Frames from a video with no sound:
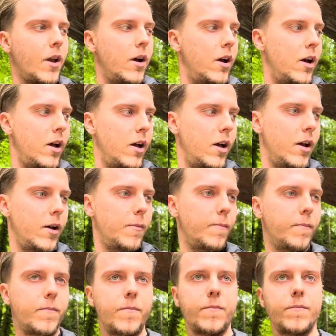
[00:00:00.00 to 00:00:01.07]
Please
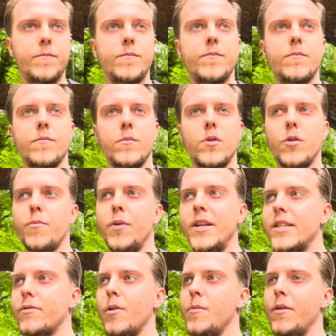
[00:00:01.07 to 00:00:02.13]

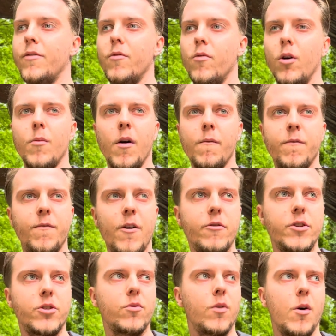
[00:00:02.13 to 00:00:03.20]
correct me if I'm wrong. I'm
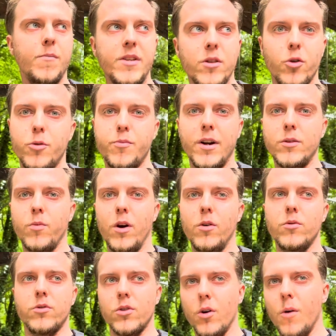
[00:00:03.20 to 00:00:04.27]
very sure, well, I'm in New
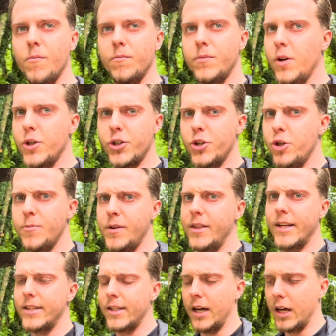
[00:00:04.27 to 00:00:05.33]
Bradwell, so I'm assuming
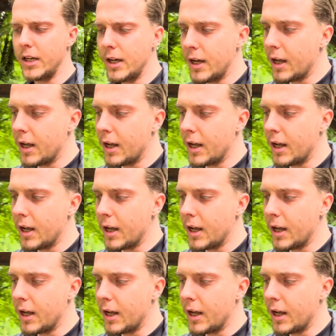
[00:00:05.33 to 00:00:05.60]
that's that.